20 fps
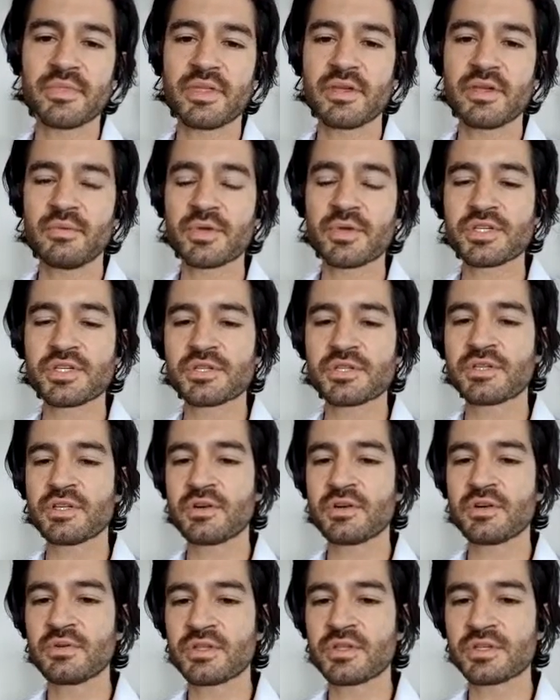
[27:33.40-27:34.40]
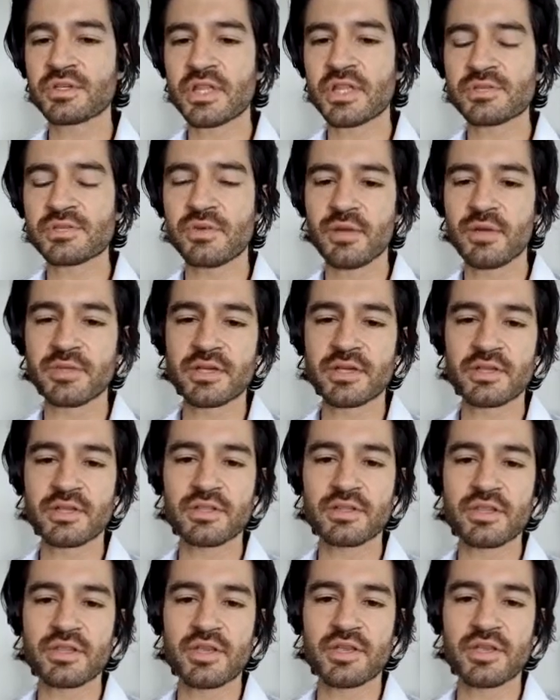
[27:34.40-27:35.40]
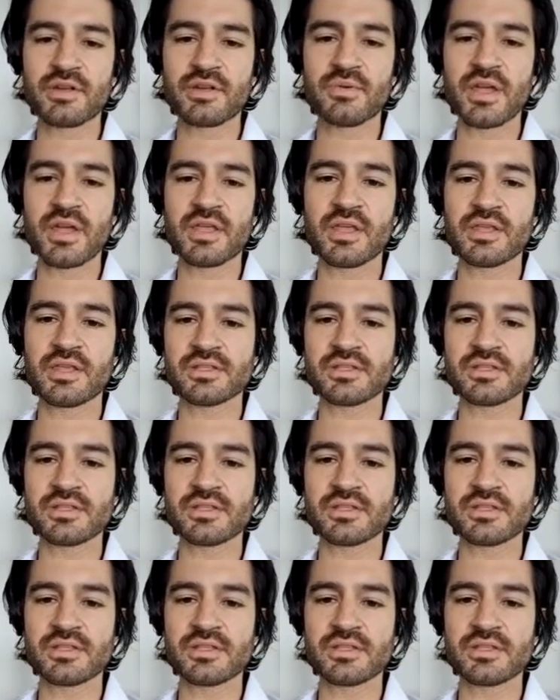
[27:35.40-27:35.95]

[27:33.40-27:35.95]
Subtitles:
Which is, you know, that's probably a good thing in a way,